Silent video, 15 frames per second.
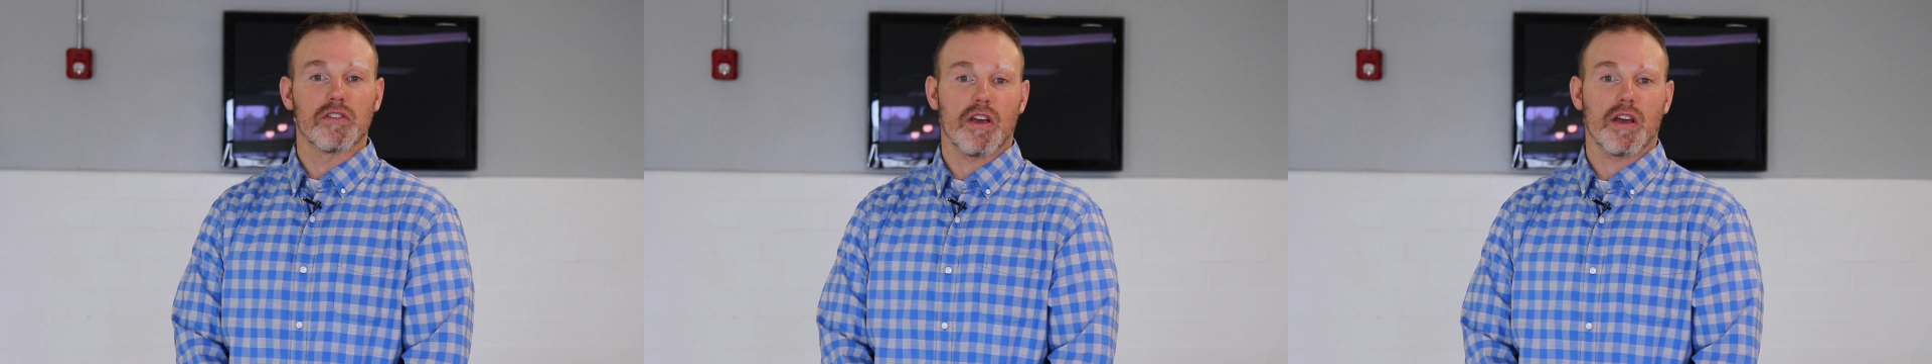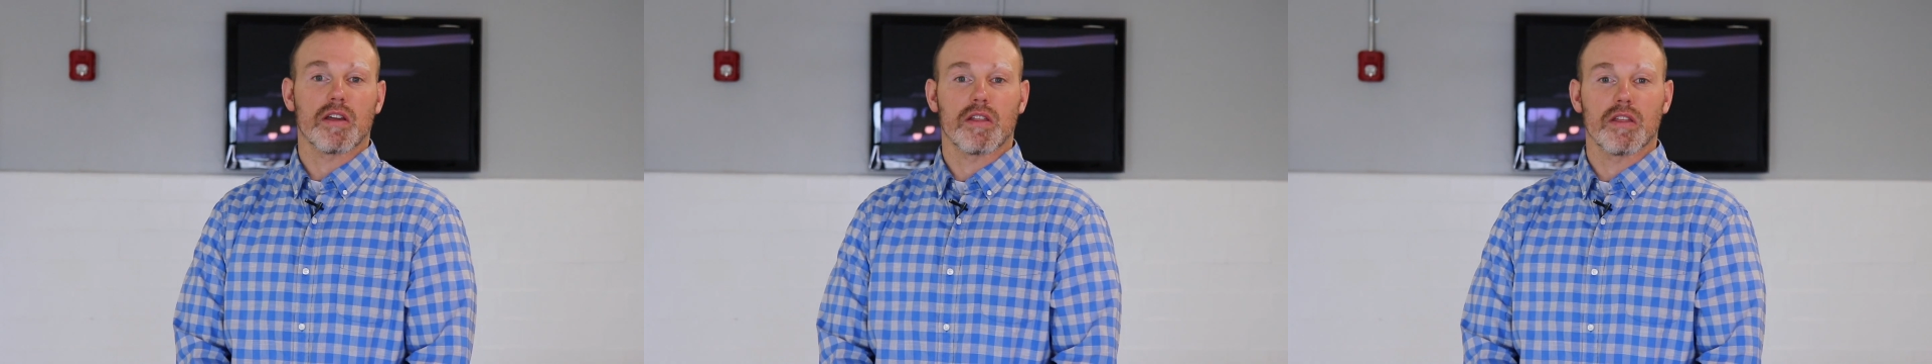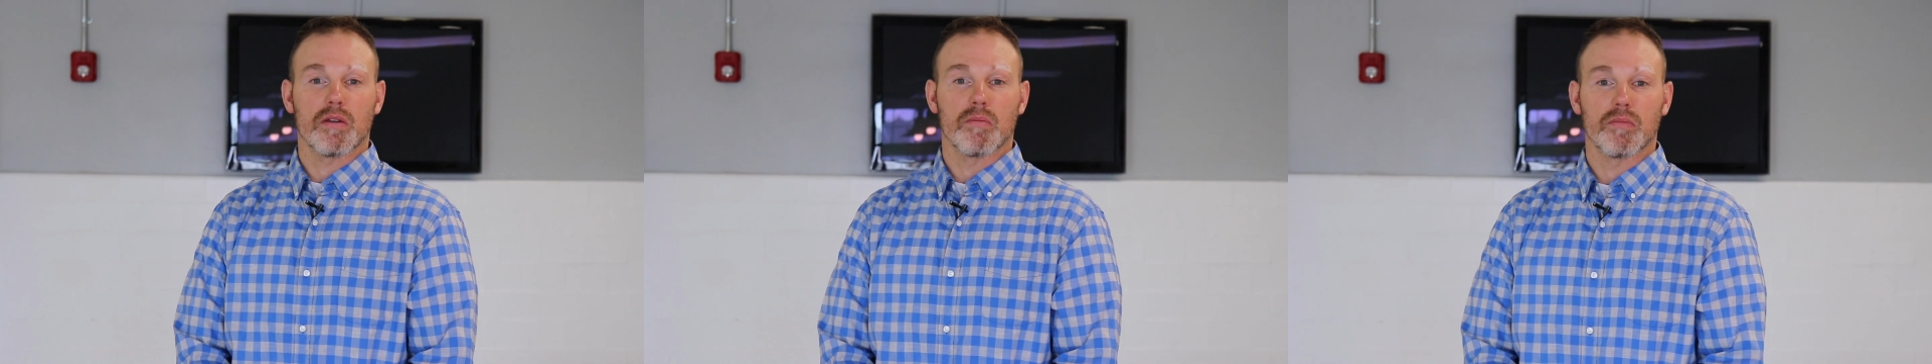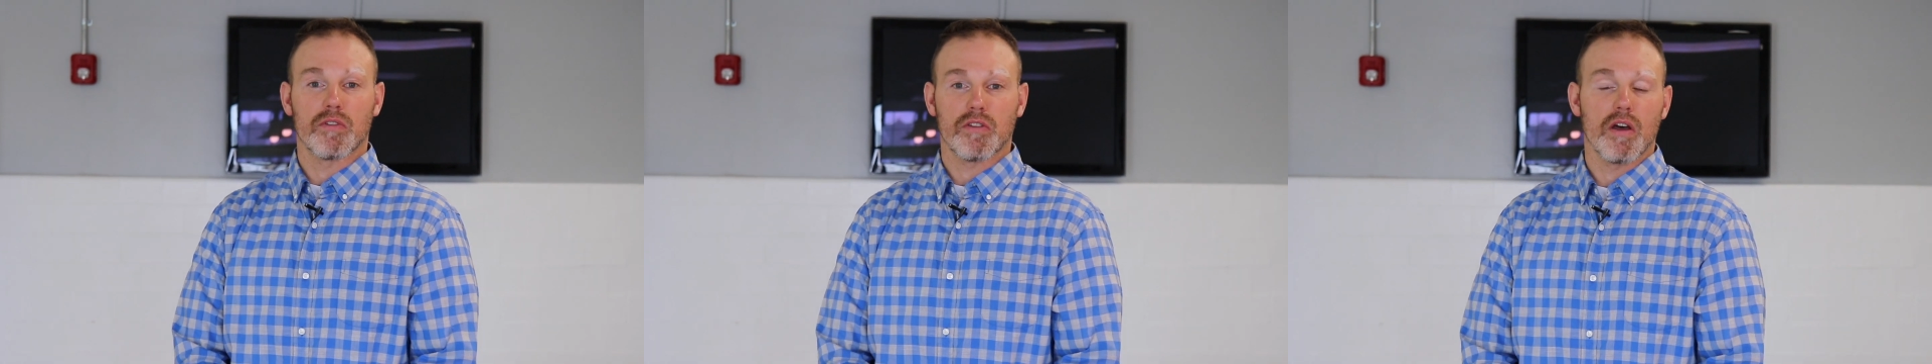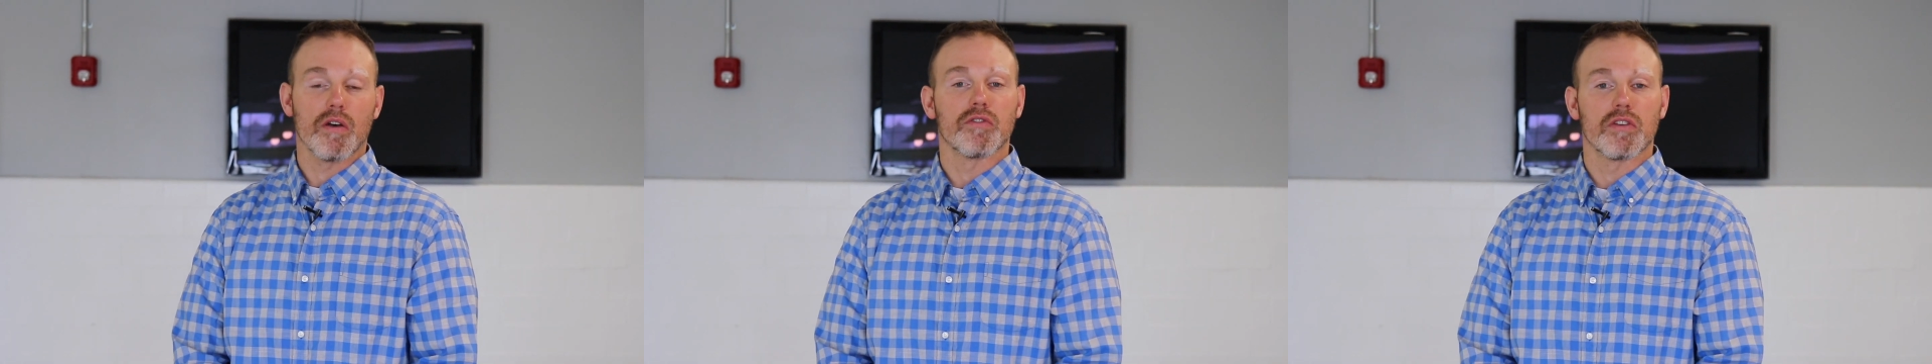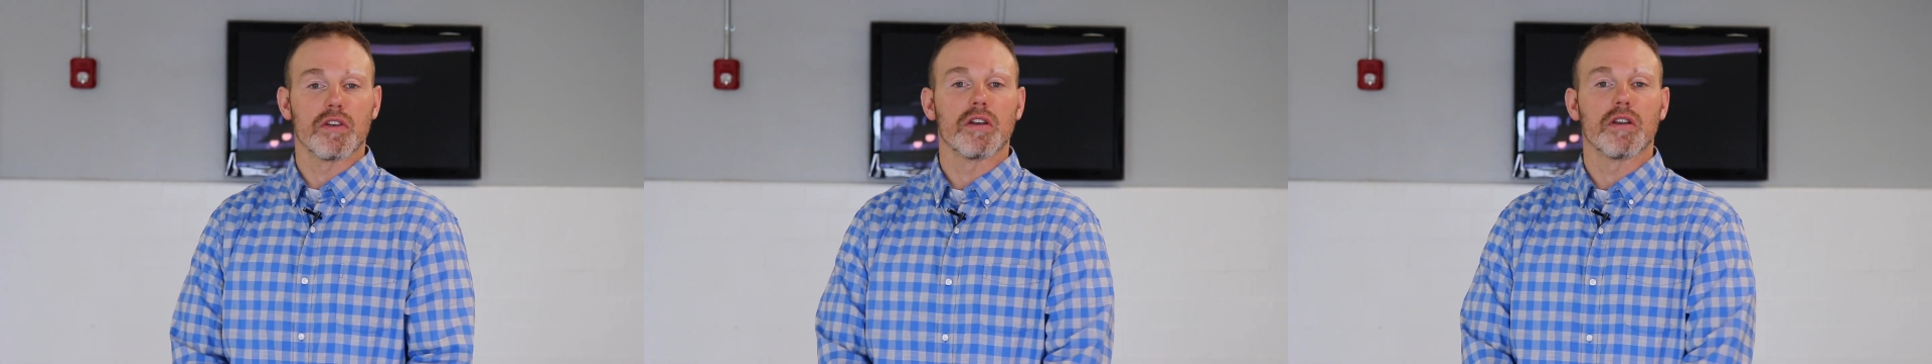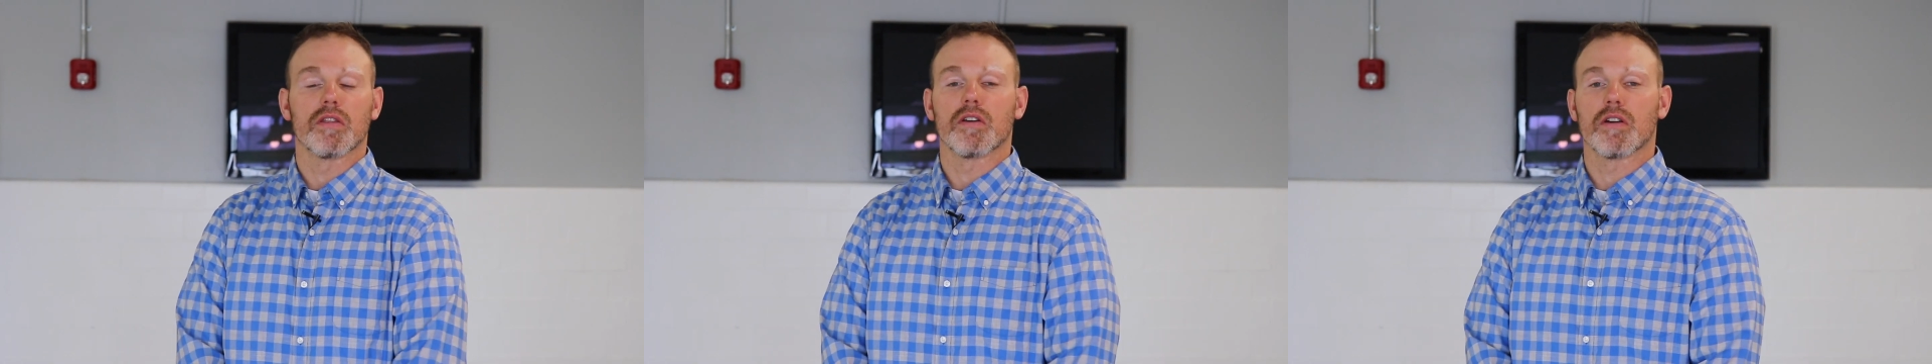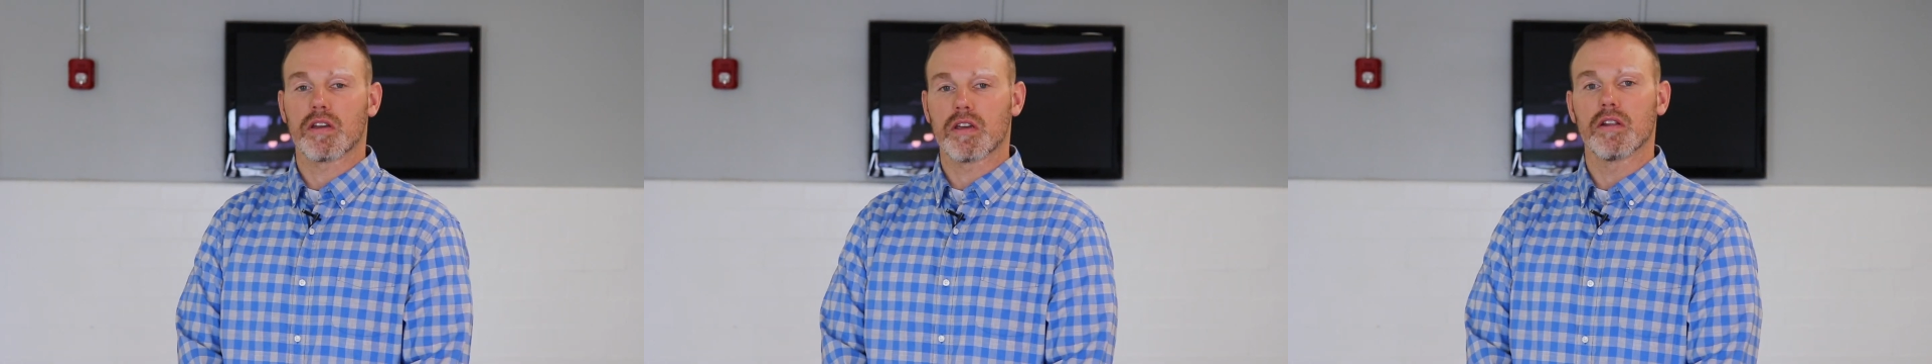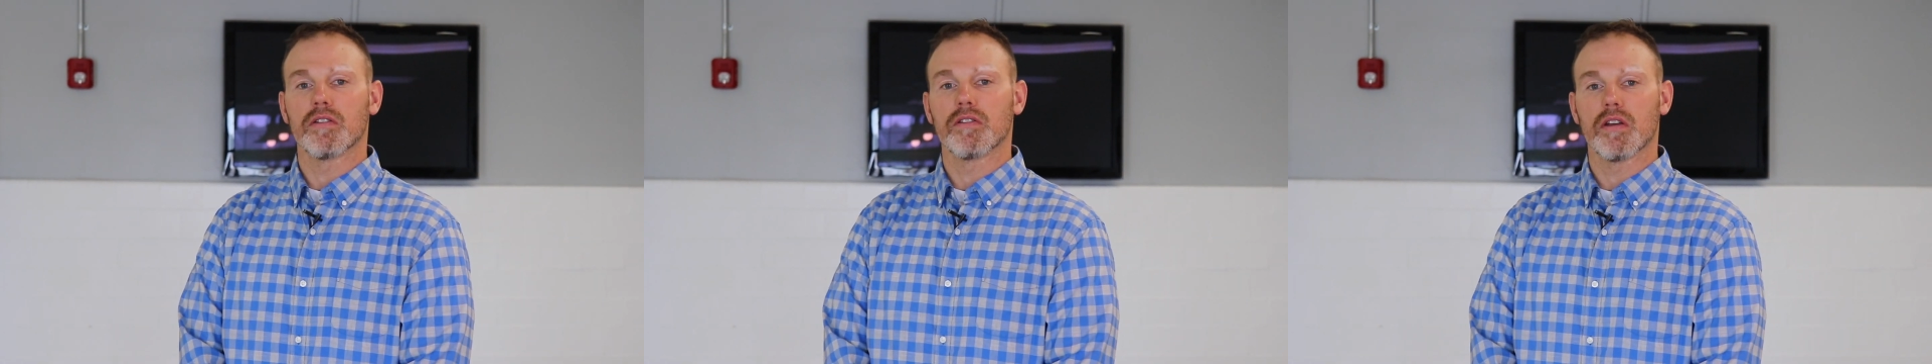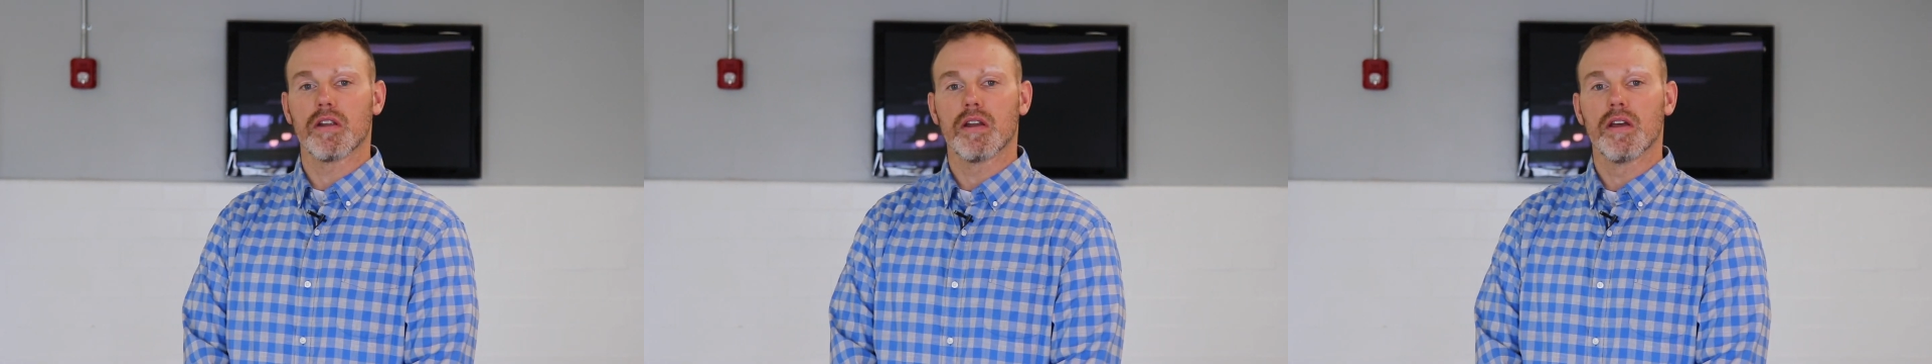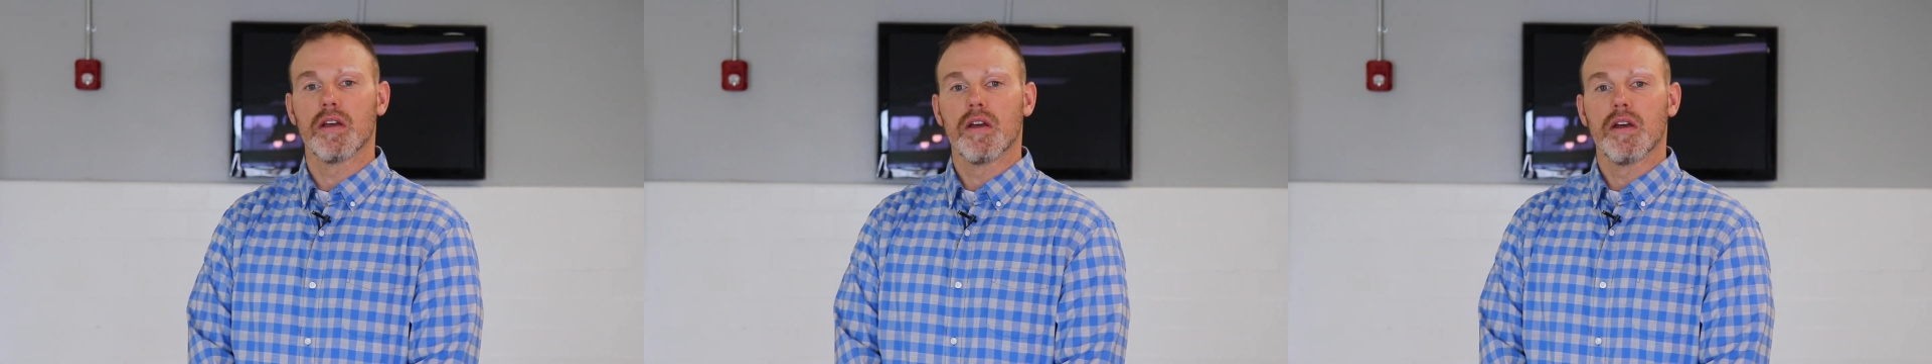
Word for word: check themselves in and their kids in.